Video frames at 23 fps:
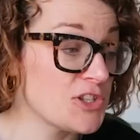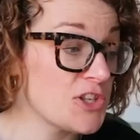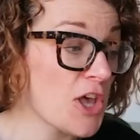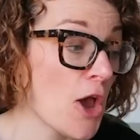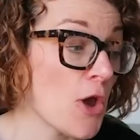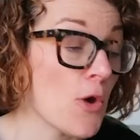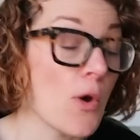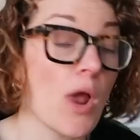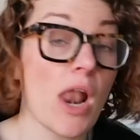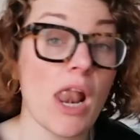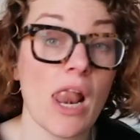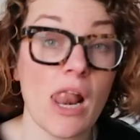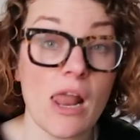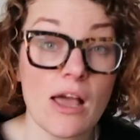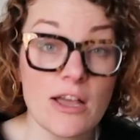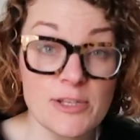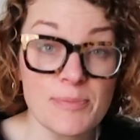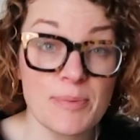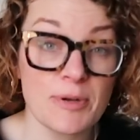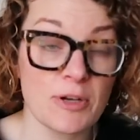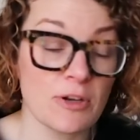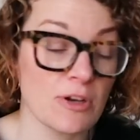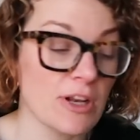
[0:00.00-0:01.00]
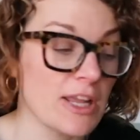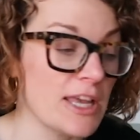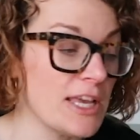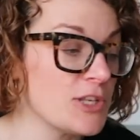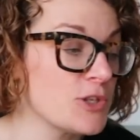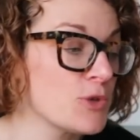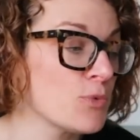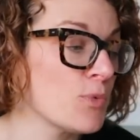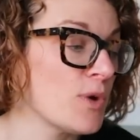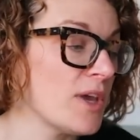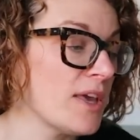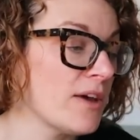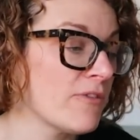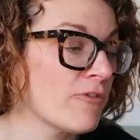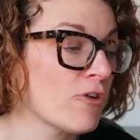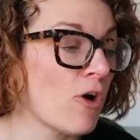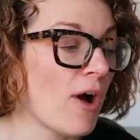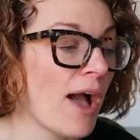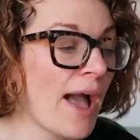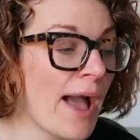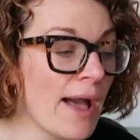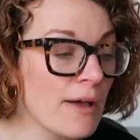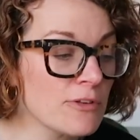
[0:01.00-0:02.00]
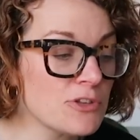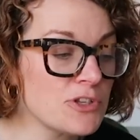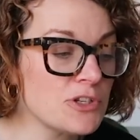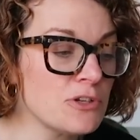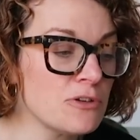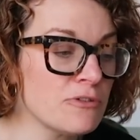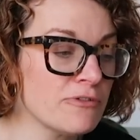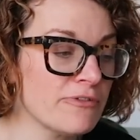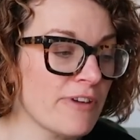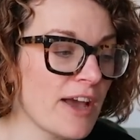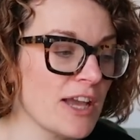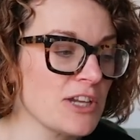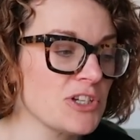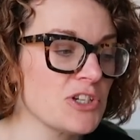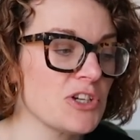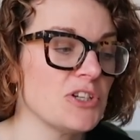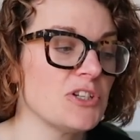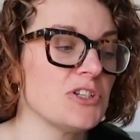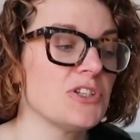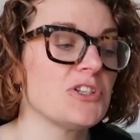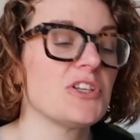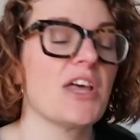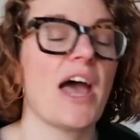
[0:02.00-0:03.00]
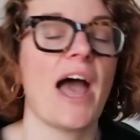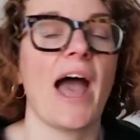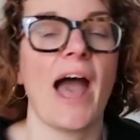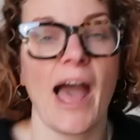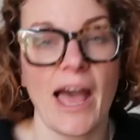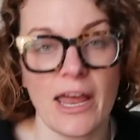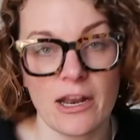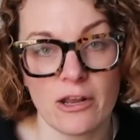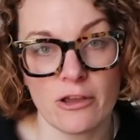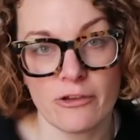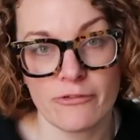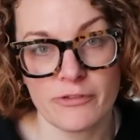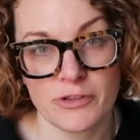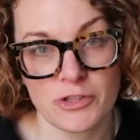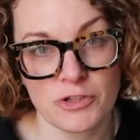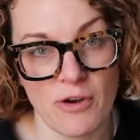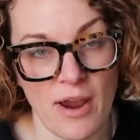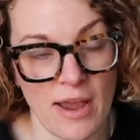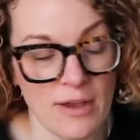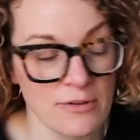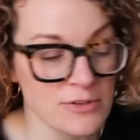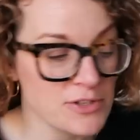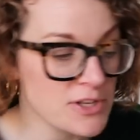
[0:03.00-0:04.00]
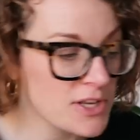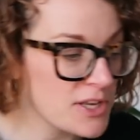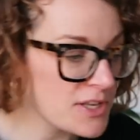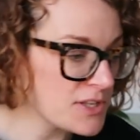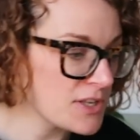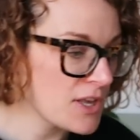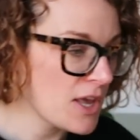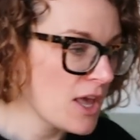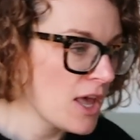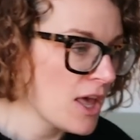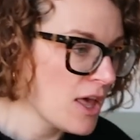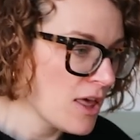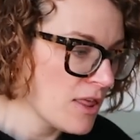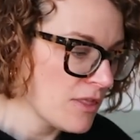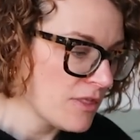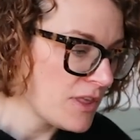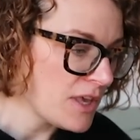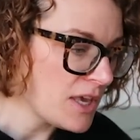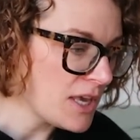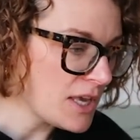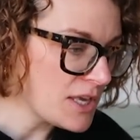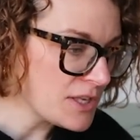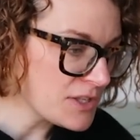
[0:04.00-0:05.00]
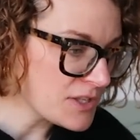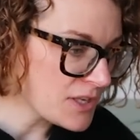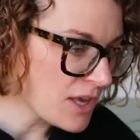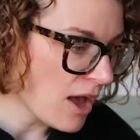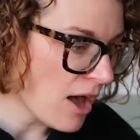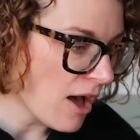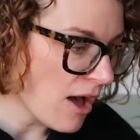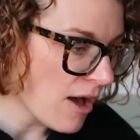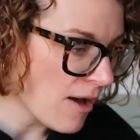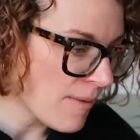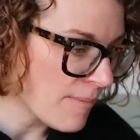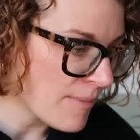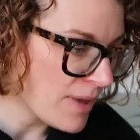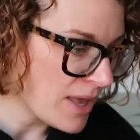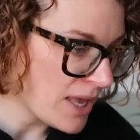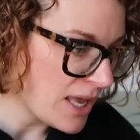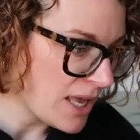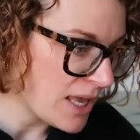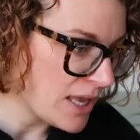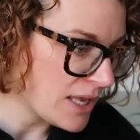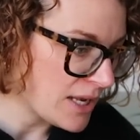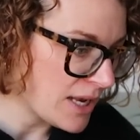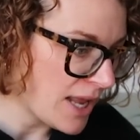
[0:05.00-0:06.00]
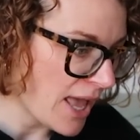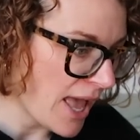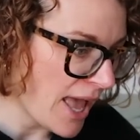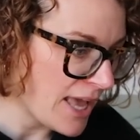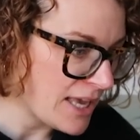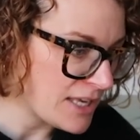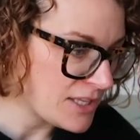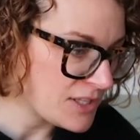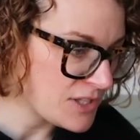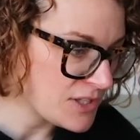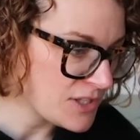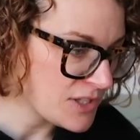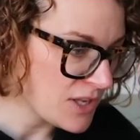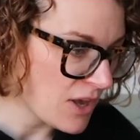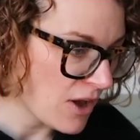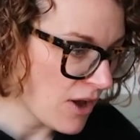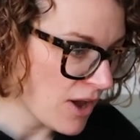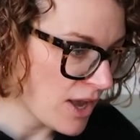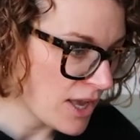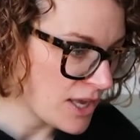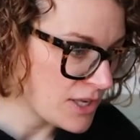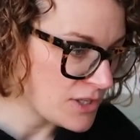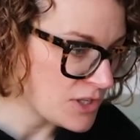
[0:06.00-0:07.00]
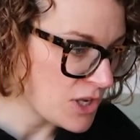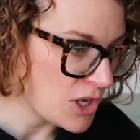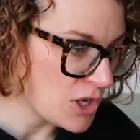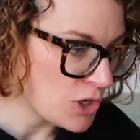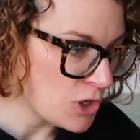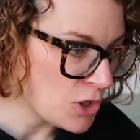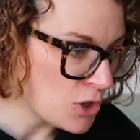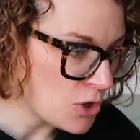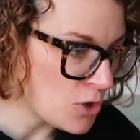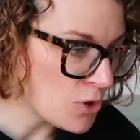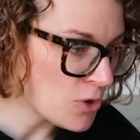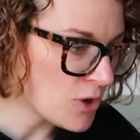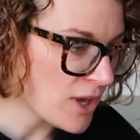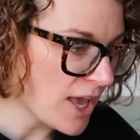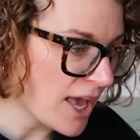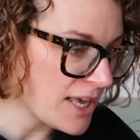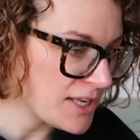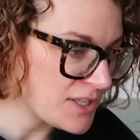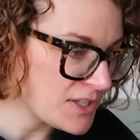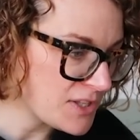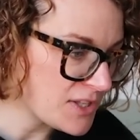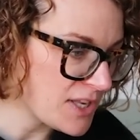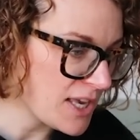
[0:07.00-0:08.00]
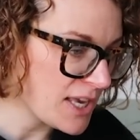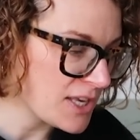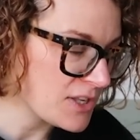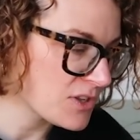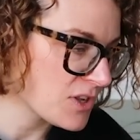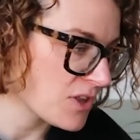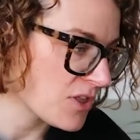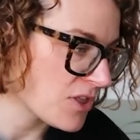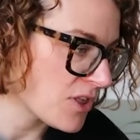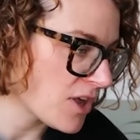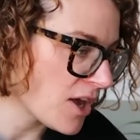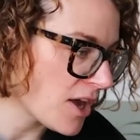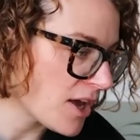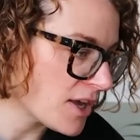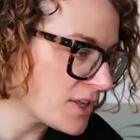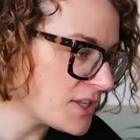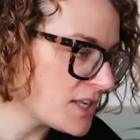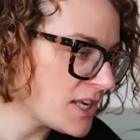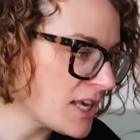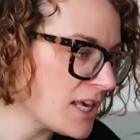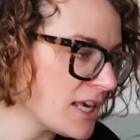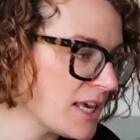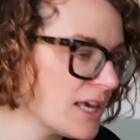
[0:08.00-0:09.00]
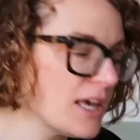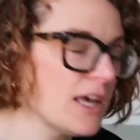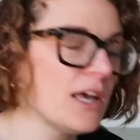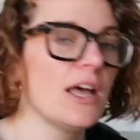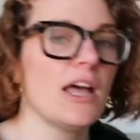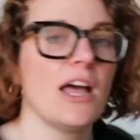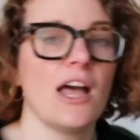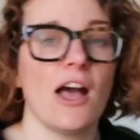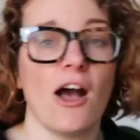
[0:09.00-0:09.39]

So last but not least, we have got How to Do Fashion's Hanover trousers. These come in a size UK 6 to 30.